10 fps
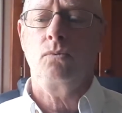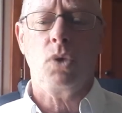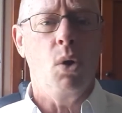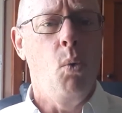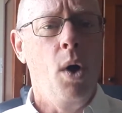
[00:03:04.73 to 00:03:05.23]

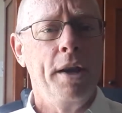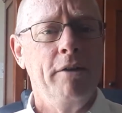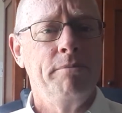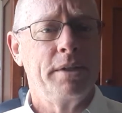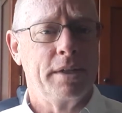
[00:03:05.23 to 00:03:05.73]
One of
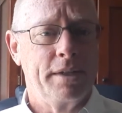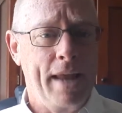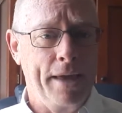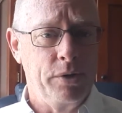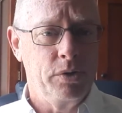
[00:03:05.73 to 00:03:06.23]
them is a
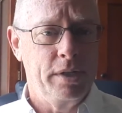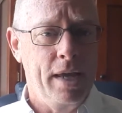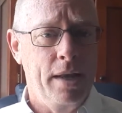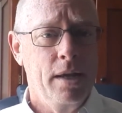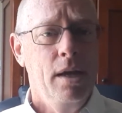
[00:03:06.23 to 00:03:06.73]
standard
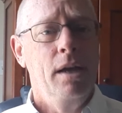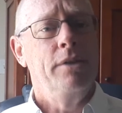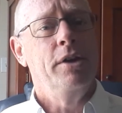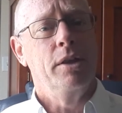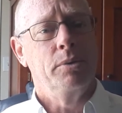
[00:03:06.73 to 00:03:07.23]
set and
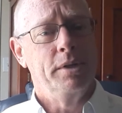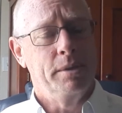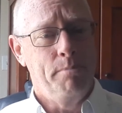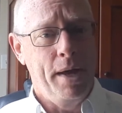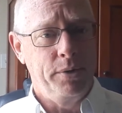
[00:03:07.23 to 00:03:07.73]
the other one is a
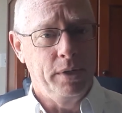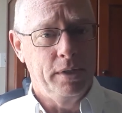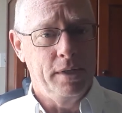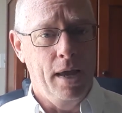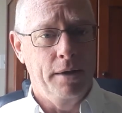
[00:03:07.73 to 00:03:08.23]
metric
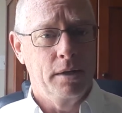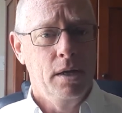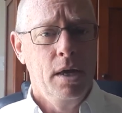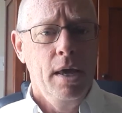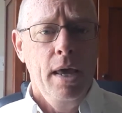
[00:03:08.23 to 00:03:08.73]
set.
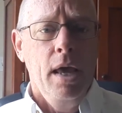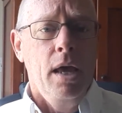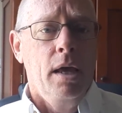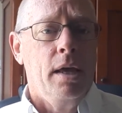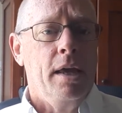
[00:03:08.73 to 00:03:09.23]

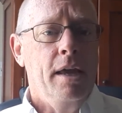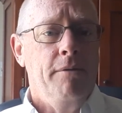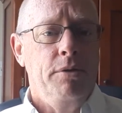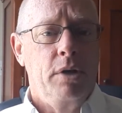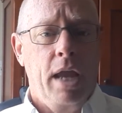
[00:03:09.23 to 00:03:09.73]
If
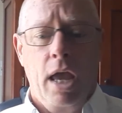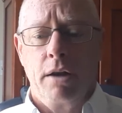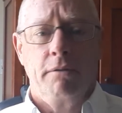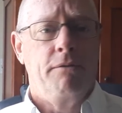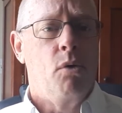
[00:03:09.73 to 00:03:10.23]
you can't
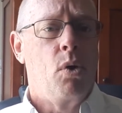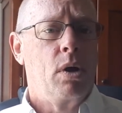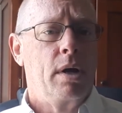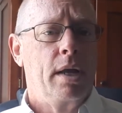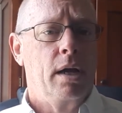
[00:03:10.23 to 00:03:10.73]

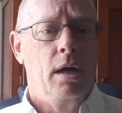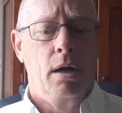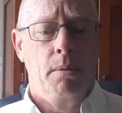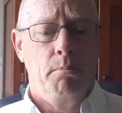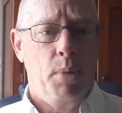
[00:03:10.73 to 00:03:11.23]
afford
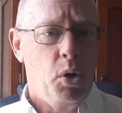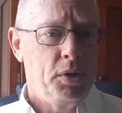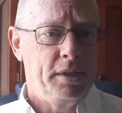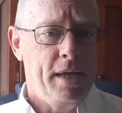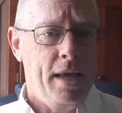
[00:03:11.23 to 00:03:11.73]
both
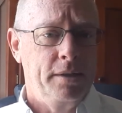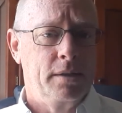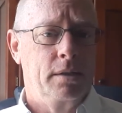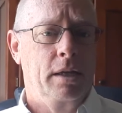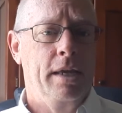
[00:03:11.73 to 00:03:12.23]
sets,
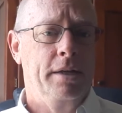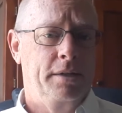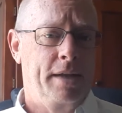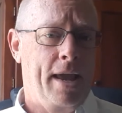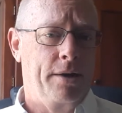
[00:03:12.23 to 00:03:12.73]
get a
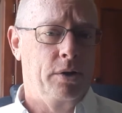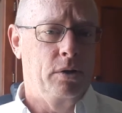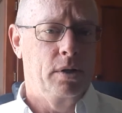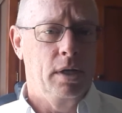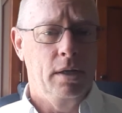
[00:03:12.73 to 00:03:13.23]

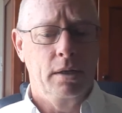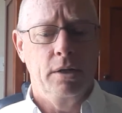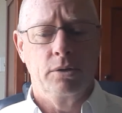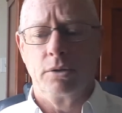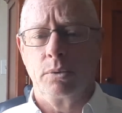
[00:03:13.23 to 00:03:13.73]
standard, and
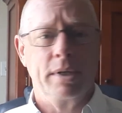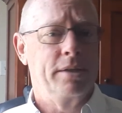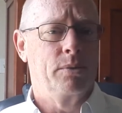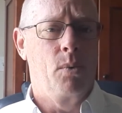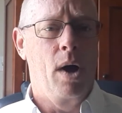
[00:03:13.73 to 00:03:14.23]
here's the
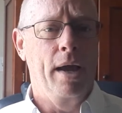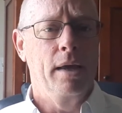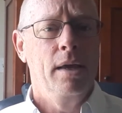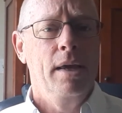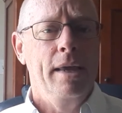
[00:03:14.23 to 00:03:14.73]
reason why.
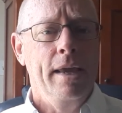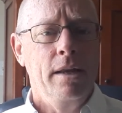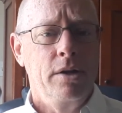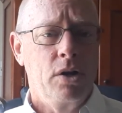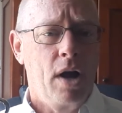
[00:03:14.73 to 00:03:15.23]
In
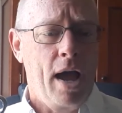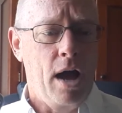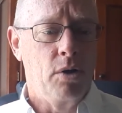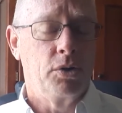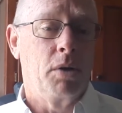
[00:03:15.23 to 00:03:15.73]
your
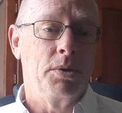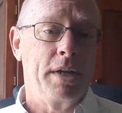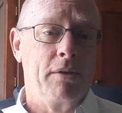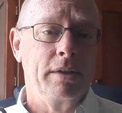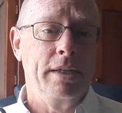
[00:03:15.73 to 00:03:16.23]
house, almost
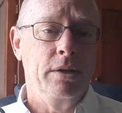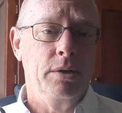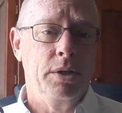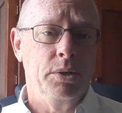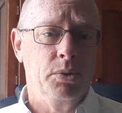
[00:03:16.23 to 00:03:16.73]
everything you
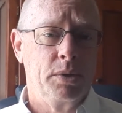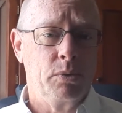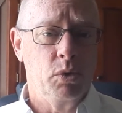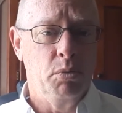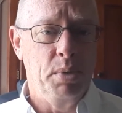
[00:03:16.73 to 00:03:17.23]
use
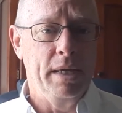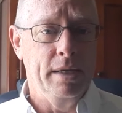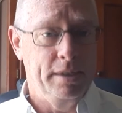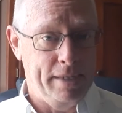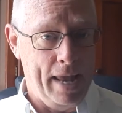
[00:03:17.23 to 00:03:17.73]
will be
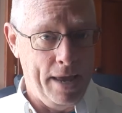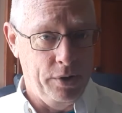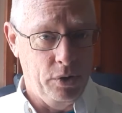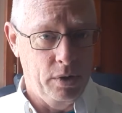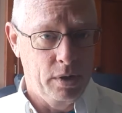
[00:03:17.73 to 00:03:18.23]

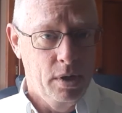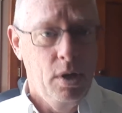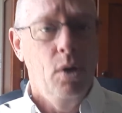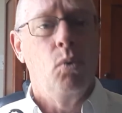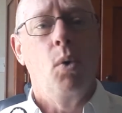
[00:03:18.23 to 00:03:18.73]
standard.
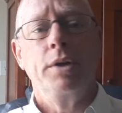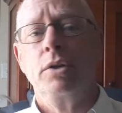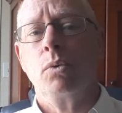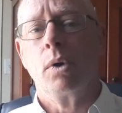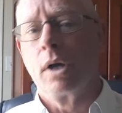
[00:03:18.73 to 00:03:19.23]
What you
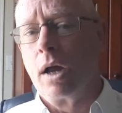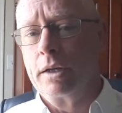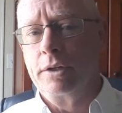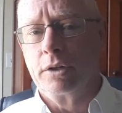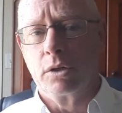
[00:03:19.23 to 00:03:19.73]
work on in
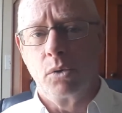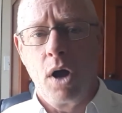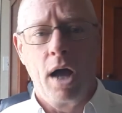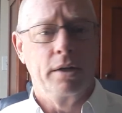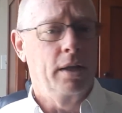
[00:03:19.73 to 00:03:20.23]
your
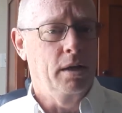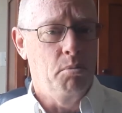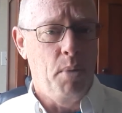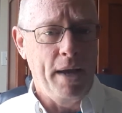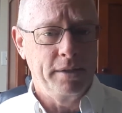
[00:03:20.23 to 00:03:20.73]
garage, like a
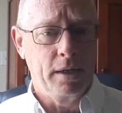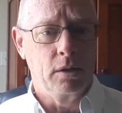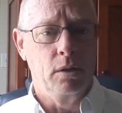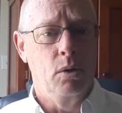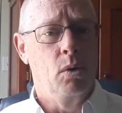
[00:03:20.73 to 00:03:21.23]

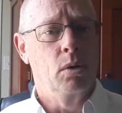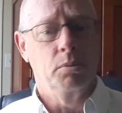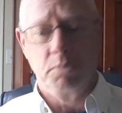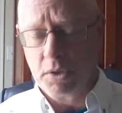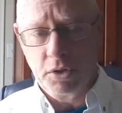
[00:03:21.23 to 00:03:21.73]
bicycle or
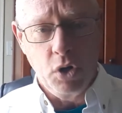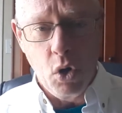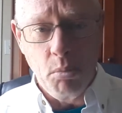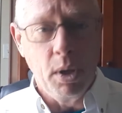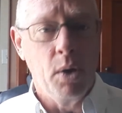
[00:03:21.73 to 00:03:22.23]
a
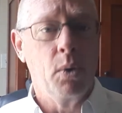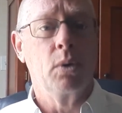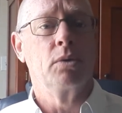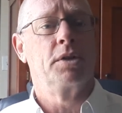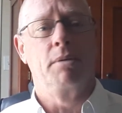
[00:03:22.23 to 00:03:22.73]
snowblower or
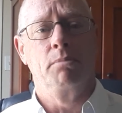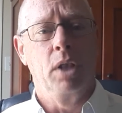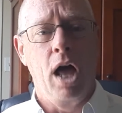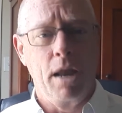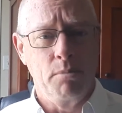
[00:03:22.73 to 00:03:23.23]
some
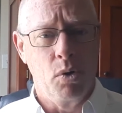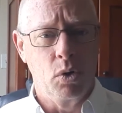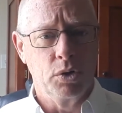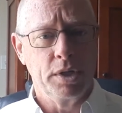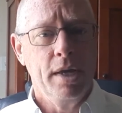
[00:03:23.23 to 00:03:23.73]

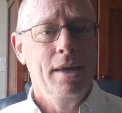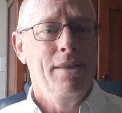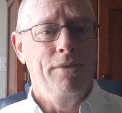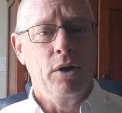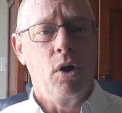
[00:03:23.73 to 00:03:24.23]
lawnmowers,
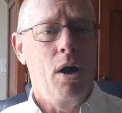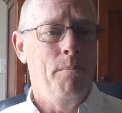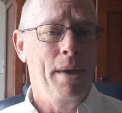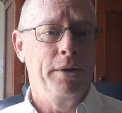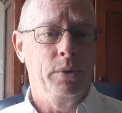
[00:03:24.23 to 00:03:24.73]
they're all
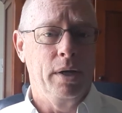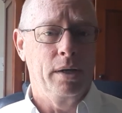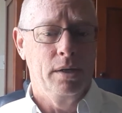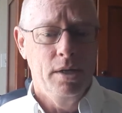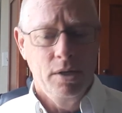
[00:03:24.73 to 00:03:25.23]
metric.
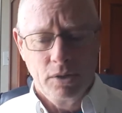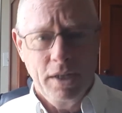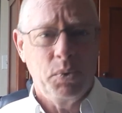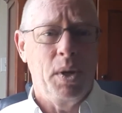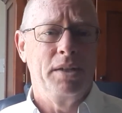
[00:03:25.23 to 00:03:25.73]
So that's
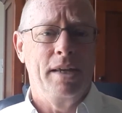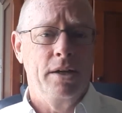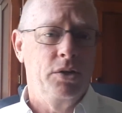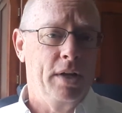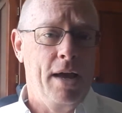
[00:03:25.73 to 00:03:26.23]
why I say you
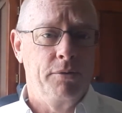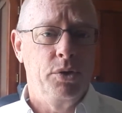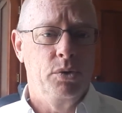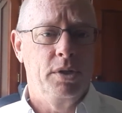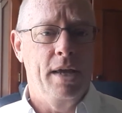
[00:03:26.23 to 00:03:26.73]
should have
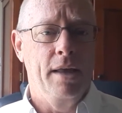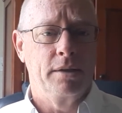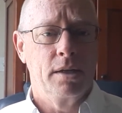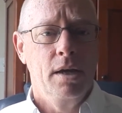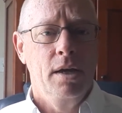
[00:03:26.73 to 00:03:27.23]
2 sets.
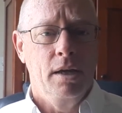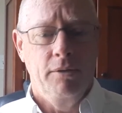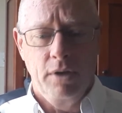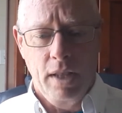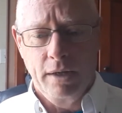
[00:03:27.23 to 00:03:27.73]
If
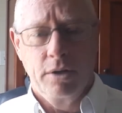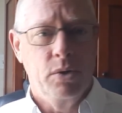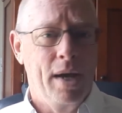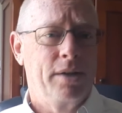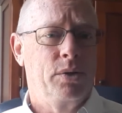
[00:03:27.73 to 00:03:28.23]
you like to do
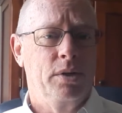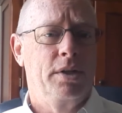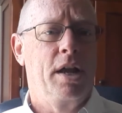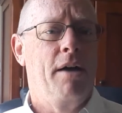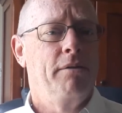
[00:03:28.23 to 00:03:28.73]
extra
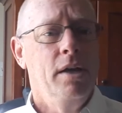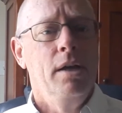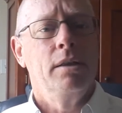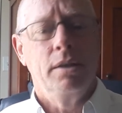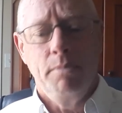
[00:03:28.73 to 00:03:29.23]
stuff,
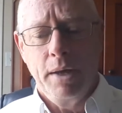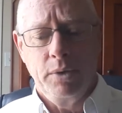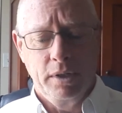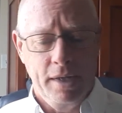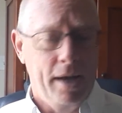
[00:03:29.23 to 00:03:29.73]
the metric
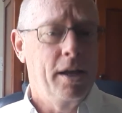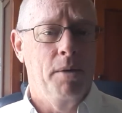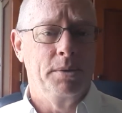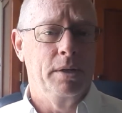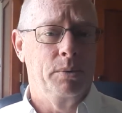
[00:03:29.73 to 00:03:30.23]
set
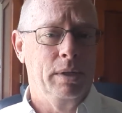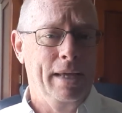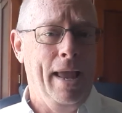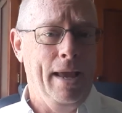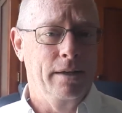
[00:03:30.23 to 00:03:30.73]
comes in really
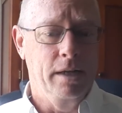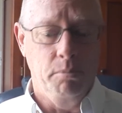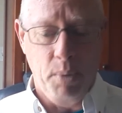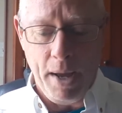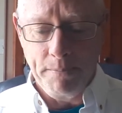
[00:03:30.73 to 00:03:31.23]
handy.
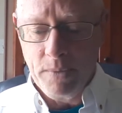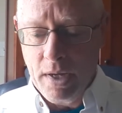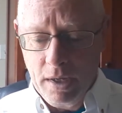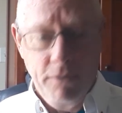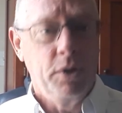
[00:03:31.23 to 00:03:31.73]
But
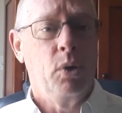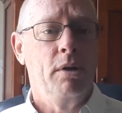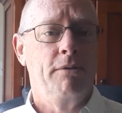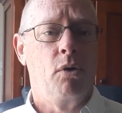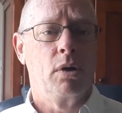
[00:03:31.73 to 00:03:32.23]
if you can only
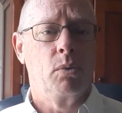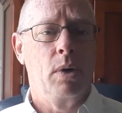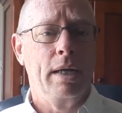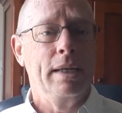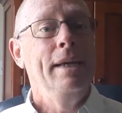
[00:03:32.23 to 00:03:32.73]
afford
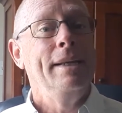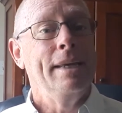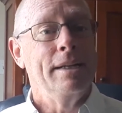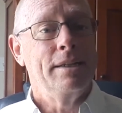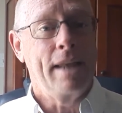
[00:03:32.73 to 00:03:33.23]
one, get
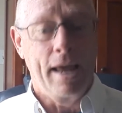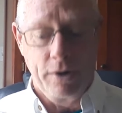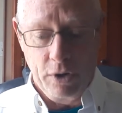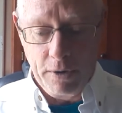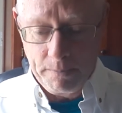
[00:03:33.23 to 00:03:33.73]
a
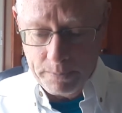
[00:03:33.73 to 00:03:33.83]
standard.